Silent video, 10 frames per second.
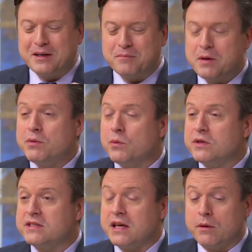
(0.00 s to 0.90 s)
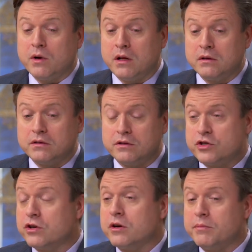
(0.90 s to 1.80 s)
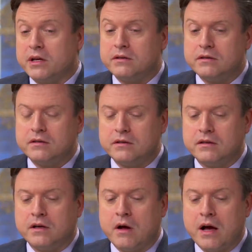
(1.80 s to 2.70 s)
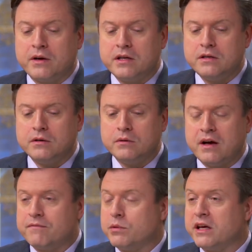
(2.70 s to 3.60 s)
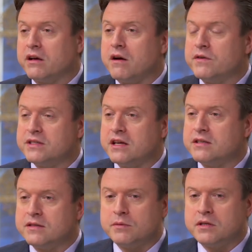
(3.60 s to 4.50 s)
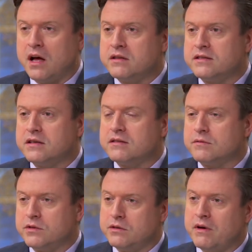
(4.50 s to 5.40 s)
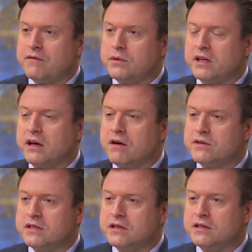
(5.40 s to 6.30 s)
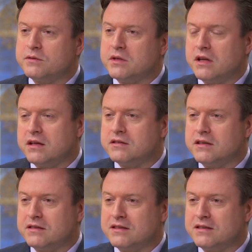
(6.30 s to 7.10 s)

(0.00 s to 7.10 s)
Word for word: People would say, well, sure, but you know, how can you have polite conversations with Nazis? Would you have polite conversations with Nazis?